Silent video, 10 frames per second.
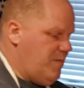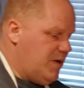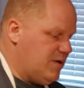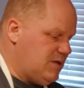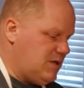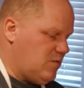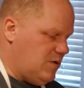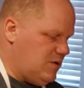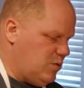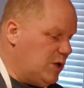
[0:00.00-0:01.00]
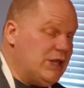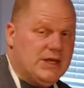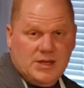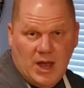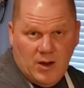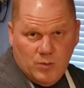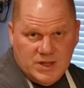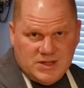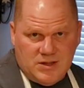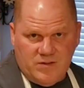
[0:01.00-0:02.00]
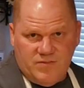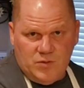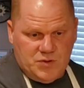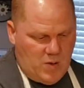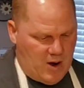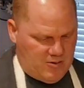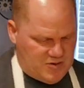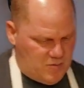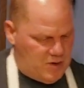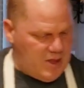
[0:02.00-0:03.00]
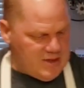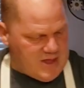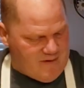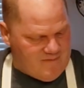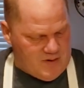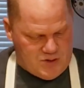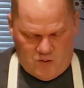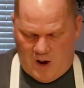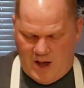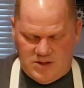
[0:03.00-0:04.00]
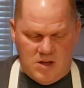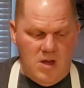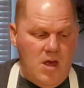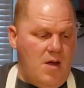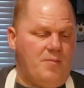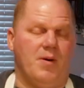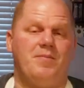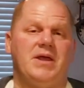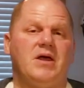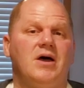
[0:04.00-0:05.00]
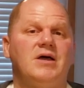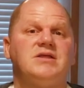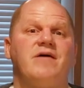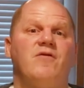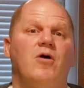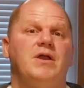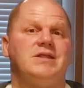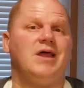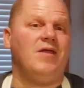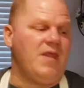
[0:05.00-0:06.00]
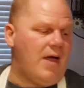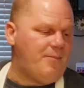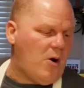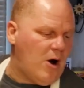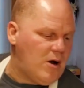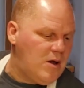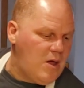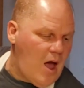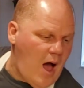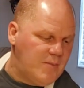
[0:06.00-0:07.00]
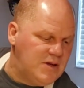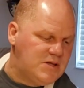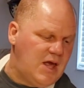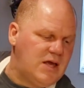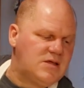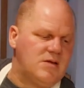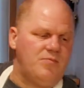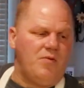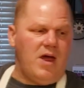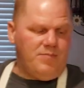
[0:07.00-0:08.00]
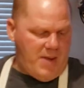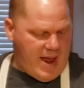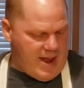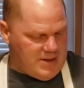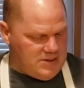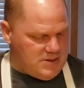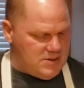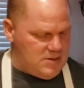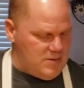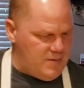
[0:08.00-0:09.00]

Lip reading: because this one's really not risen the full 2 hours. So I'm going to let that finish rise. But because I've already done that part, I'm going to take some bread pans